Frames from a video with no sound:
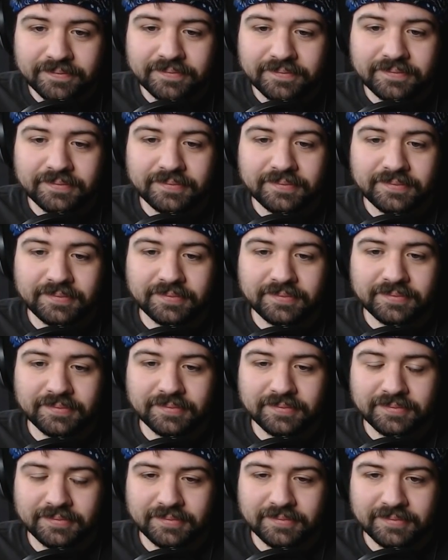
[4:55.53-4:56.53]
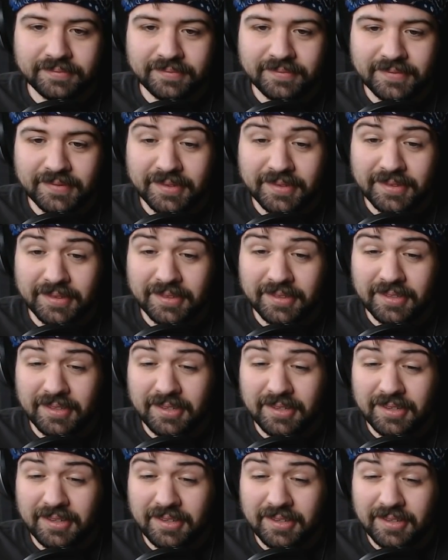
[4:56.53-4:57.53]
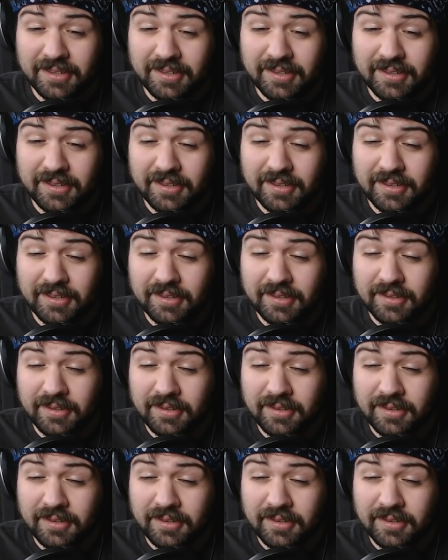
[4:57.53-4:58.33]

No one is speaking in this clip.